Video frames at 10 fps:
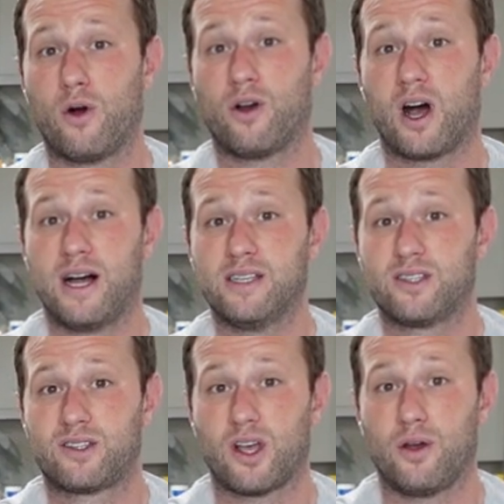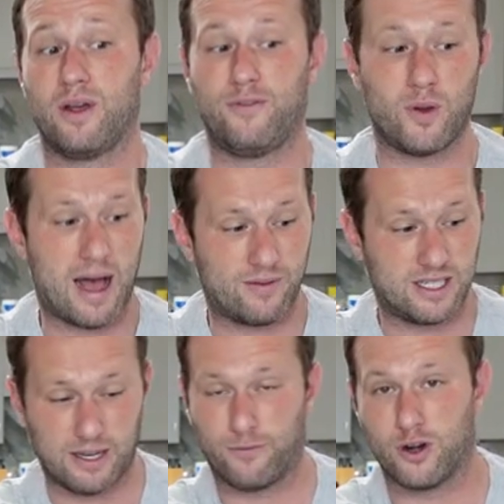wrong, guys, so if you have a
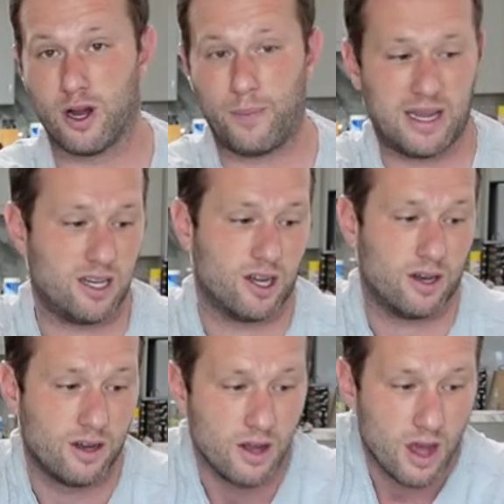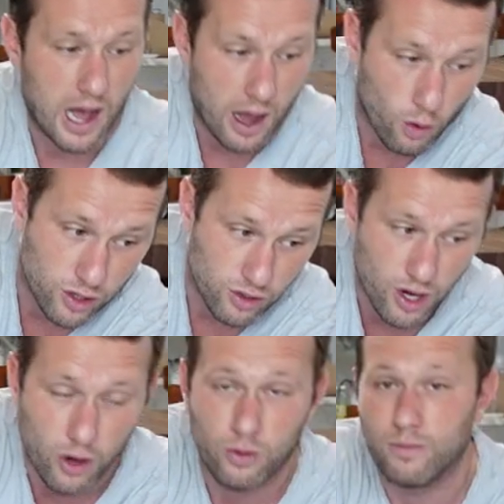different opinion or you
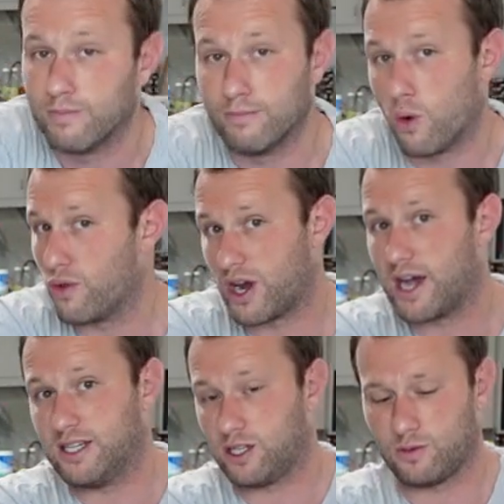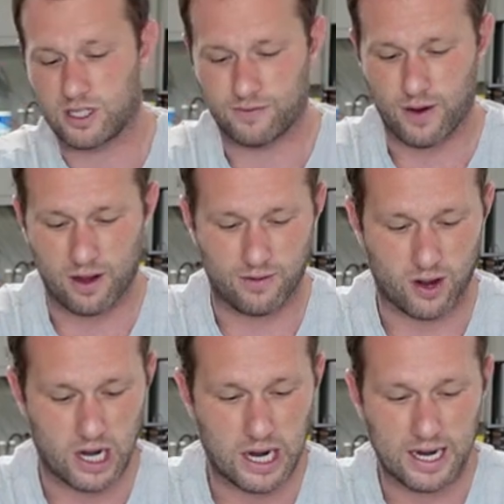know more than I do, which is very,
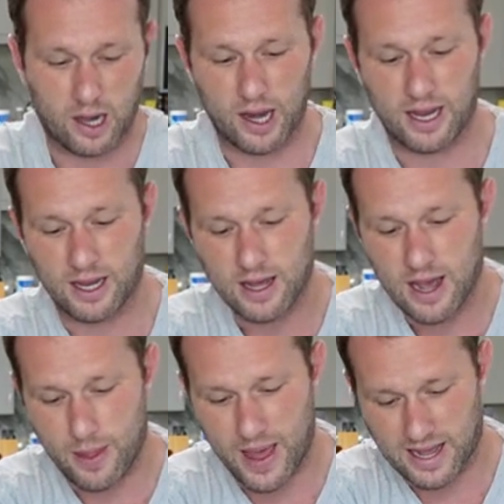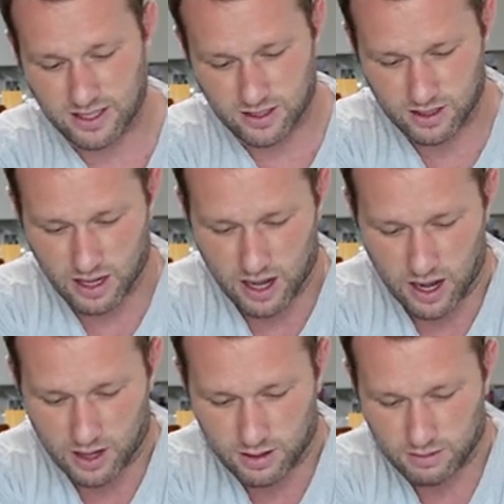very likely, and that's
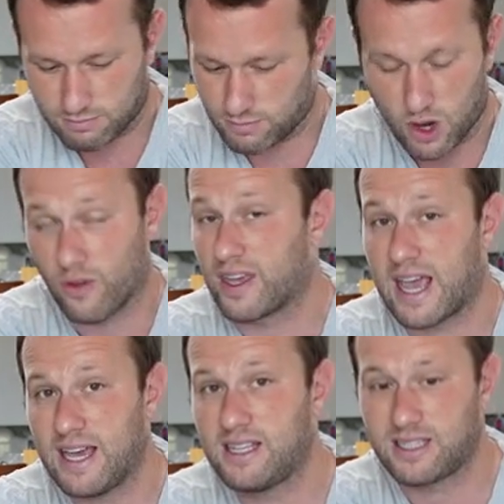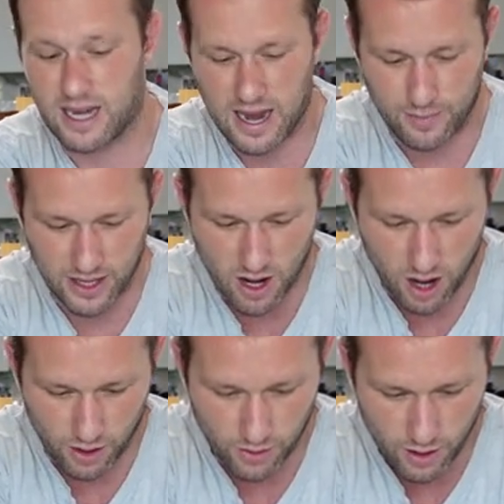not the case, then let me
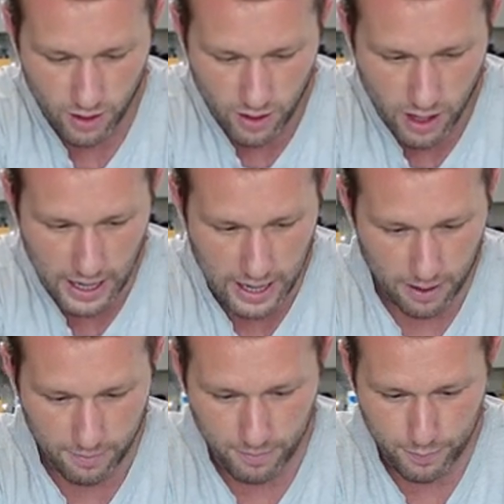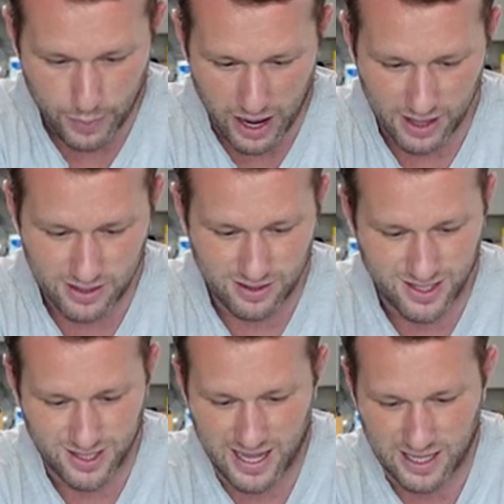know.
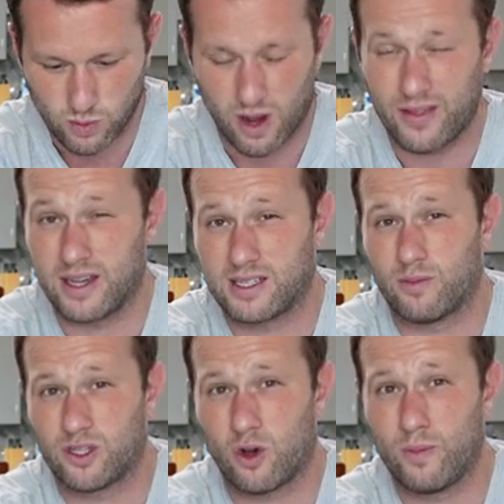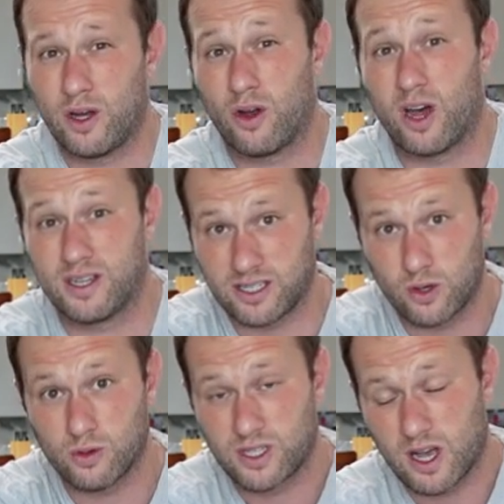But that's what I think someone told me on our
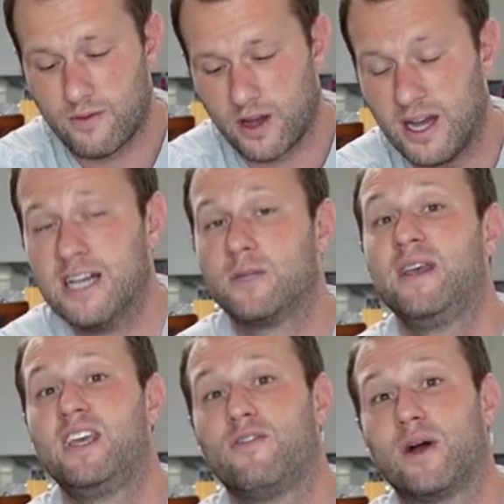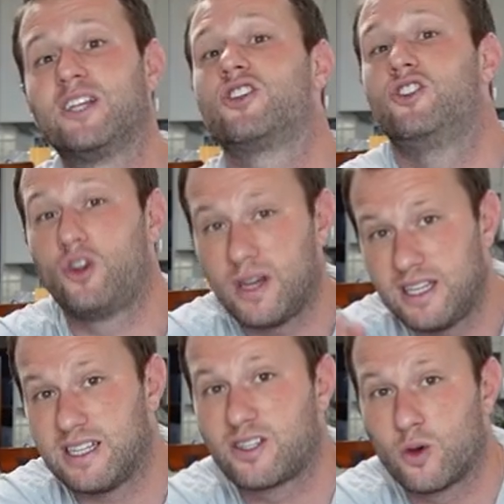Discord server. Speaking of which, join
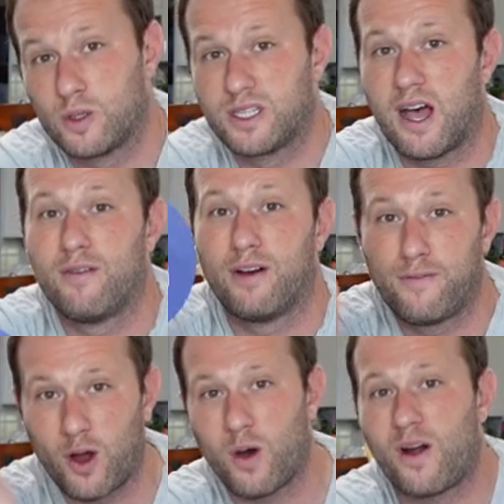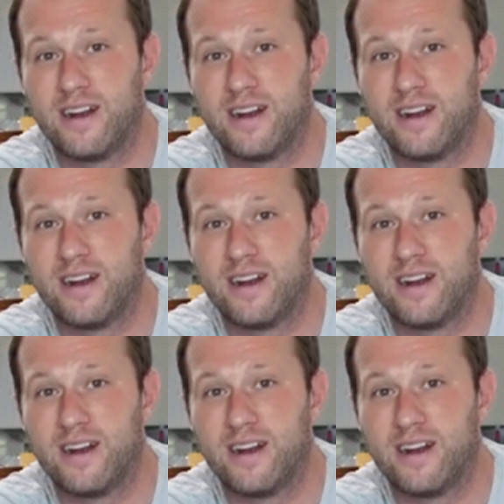the Discord server, follow our